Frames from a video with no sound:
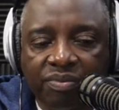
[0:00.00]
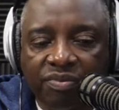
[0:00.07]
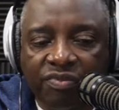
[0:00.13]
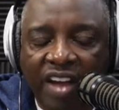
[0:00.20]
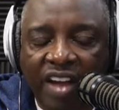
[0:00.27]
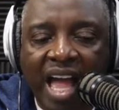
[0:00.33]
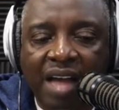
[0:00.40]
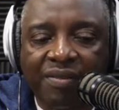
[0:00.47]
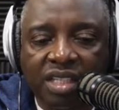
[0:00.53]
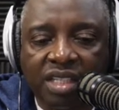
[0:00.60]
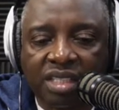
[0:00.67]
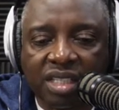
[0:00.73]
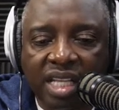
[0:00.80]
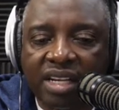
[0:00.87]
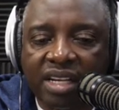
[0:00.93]
5
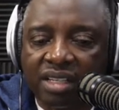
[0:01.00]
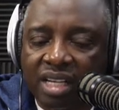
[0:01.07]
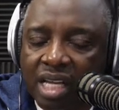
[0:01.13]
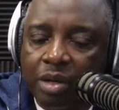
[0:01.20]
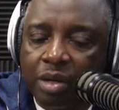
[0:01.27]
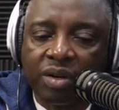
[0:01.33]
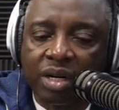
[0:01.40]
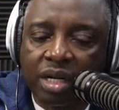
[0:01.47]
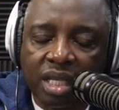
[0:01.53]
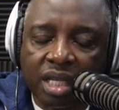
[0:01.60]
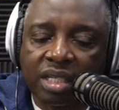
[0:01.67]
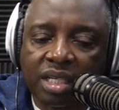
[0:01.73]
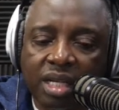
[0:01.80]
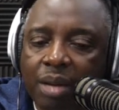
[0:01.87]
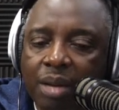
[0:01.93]
years later and come up with
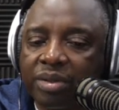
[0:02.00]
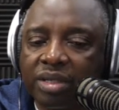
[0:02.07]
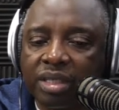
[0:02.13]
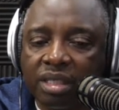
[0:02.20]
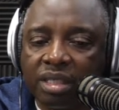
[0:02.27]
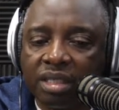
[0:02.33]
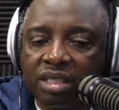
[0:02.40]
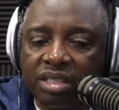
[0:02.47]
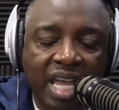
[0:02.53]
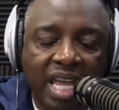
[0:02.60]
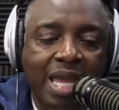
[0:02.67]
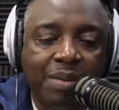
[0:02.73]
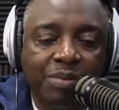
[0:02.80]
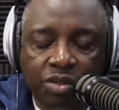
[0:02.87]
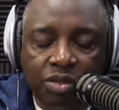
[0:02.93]
another company.
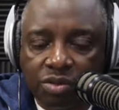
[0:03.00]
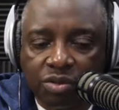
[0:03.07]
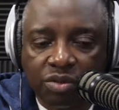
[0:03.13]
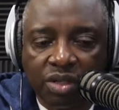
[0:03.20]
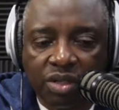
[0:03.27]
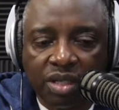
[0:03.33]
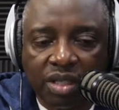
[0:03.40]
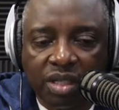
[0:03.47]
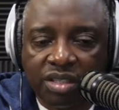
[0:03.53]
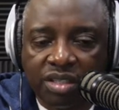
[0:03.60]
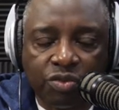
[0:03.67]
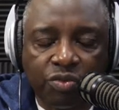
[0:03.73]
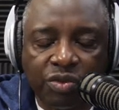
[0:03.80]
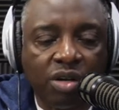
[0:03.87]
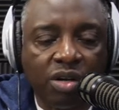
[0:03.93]
Same you. It
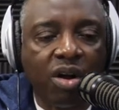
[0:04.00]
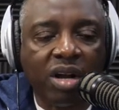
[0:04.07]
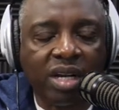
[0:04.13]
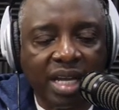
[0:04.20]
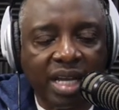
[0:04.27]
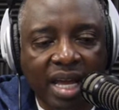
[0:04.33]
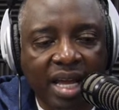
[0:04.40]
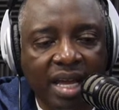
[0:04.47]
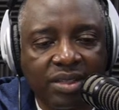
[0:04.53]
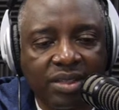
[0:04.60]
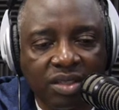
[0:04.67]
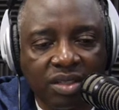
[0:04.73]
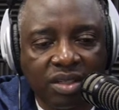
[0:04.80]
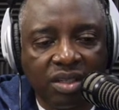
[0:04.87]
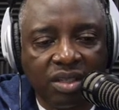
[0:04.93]
just
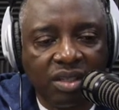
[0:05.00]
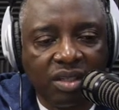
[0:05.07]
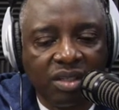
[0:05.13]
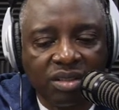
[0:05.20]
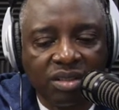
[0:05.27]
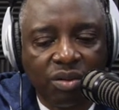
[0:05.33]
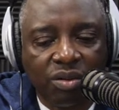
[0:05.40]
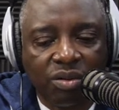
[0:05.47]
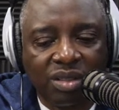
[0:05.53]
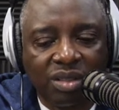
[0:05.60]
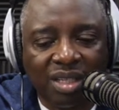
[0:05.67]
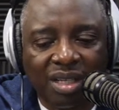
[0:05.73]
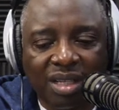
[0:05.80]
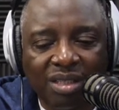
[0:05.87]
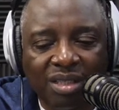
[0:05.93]
reorganize. So,
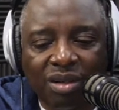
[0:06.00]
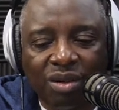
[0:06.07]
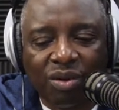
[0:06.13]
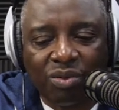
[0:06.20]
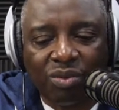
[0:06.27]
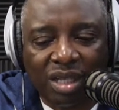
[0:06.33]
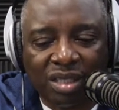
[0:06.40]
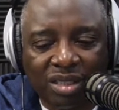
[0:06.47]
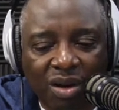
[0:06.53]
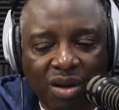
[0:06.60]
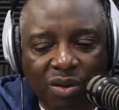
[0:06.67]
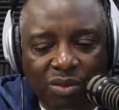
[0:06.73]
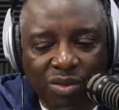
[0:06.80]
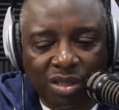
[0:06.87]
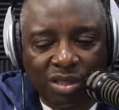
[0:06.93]

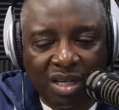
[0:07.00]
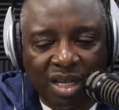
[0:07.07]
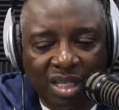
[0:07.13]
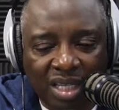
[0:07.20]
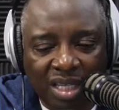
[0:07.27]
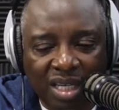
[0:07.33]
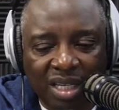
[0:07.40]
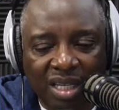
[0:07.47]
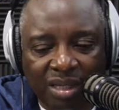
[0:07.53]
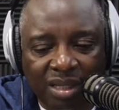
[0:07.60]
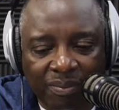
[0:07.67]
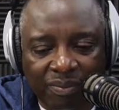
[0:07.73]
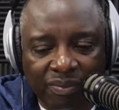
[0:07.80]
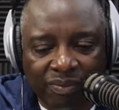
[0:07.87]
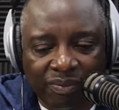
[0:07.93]
adults, again,
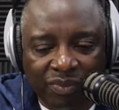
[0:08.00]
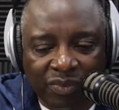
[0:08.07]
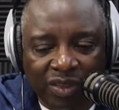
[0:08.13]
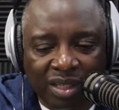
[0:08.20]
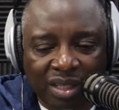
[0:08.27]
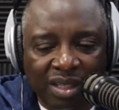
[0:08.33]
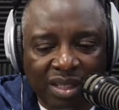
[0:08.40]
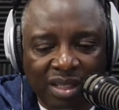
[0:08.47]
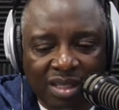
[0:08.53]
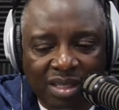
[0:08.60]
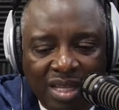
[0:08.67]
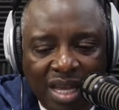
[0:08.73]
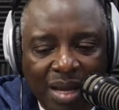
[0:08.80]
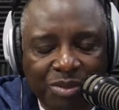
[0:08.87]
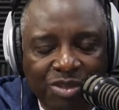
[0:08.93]

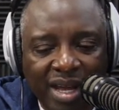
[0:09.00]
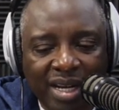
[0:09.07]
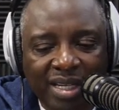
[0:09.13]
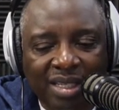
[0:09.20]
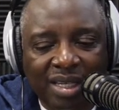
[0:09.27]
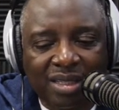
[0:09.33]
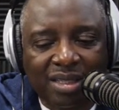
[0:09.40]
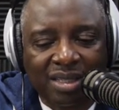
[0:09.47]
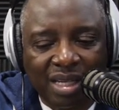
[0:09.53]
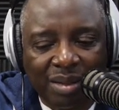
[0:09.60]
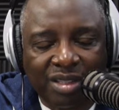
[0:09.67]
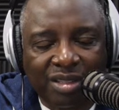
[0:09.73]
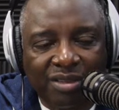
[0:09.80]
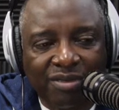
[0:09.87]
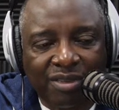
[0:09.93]
stop trying to get
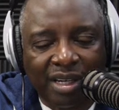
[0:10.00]
something for